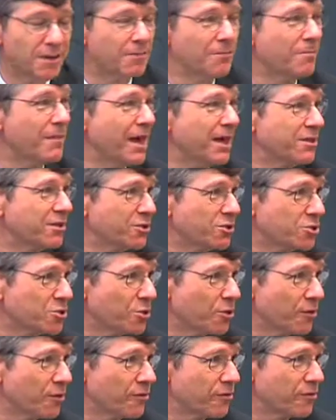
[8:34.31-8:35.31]
make their
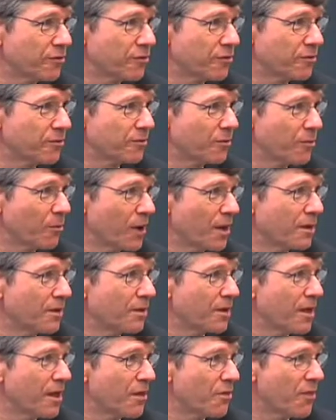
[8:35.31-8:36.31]
choices. When
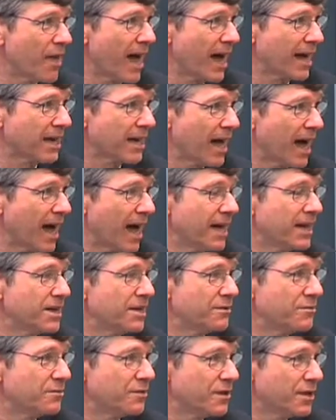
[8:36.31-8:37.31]
that kind
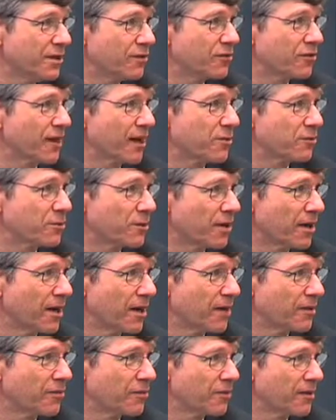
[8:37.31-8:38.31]
of
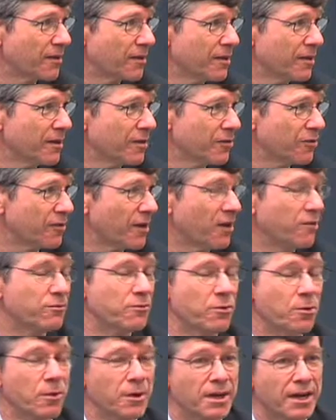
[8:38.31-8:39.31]
decentralized
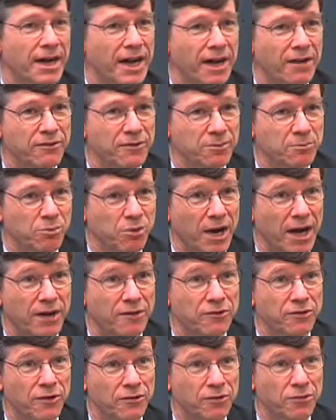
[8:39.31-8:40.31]
self-organizing
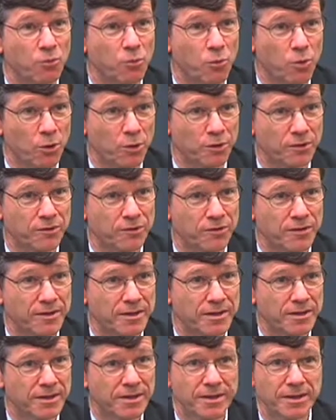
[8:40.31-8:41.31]
process works,
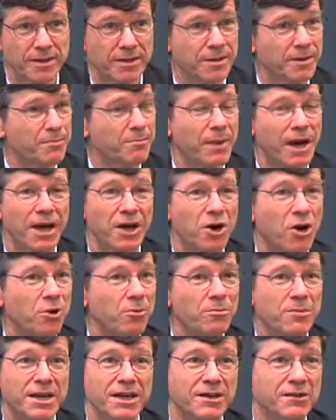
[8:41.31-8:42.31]
by all
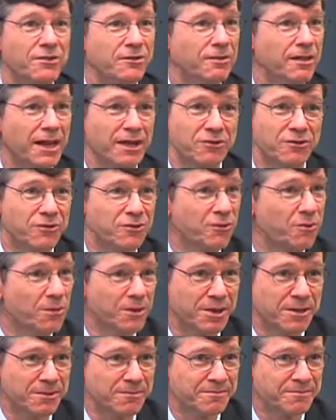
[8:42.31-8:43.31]
means, let's do
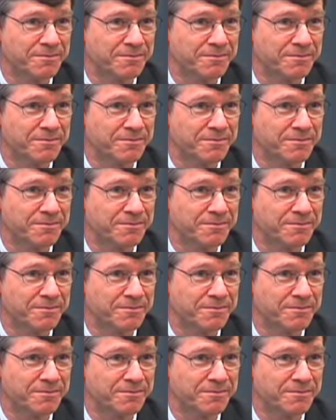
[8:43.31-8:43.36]
it.